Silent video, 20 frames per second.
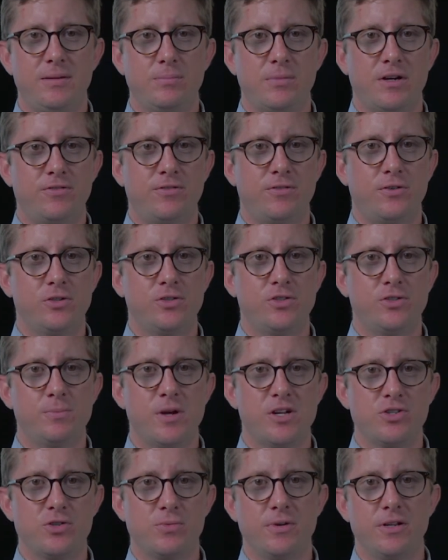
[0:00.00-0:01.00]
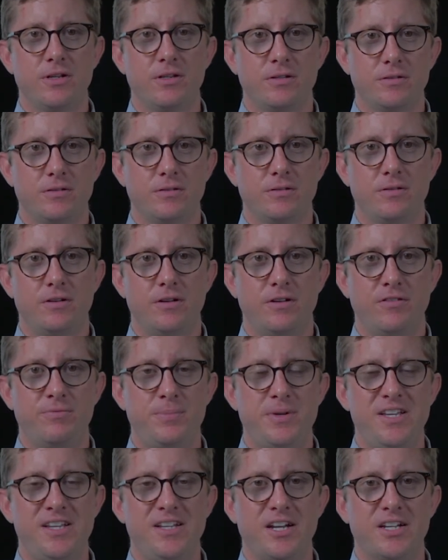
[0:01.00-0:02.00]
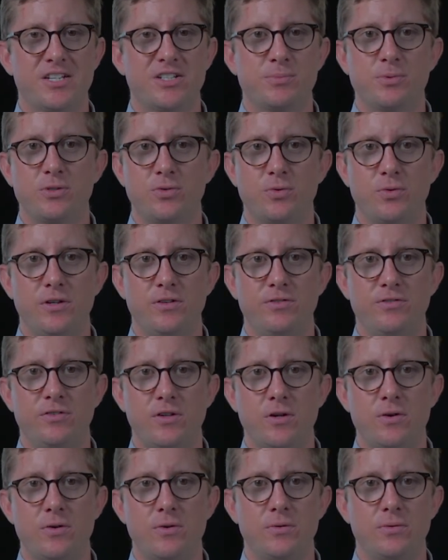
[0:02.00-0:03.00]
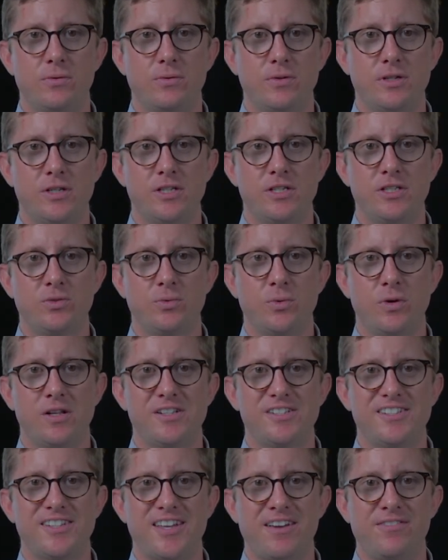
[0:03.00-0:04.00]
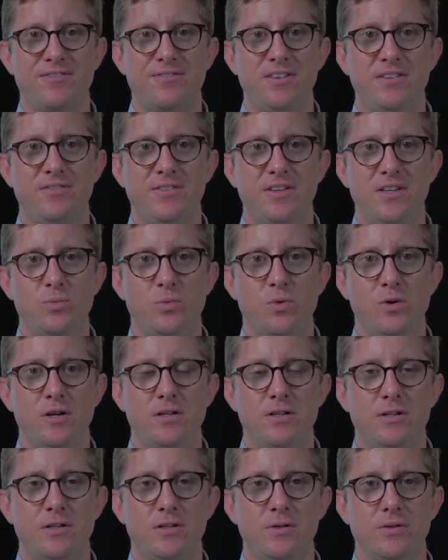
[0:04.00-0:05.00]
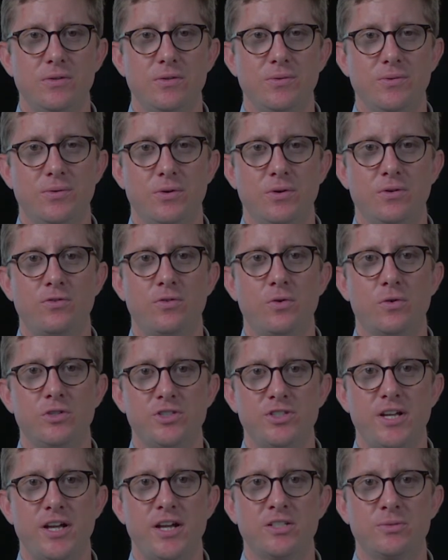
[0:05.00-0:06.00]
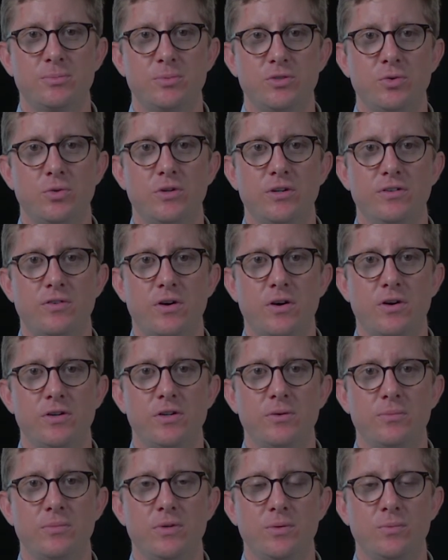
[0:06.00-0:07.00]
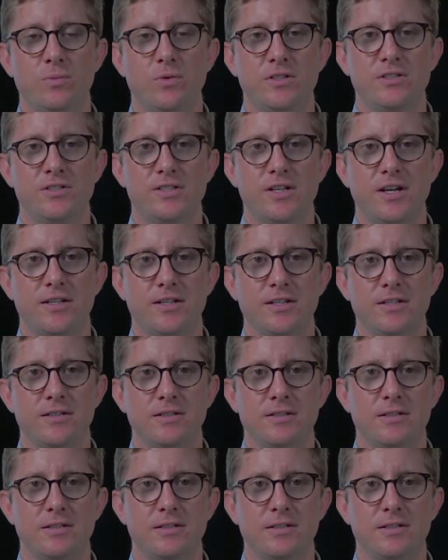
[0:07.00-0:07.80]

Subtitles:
my first measurement of peak expiratory flow as well as FEV1, or force expiratory volume, in 1 second.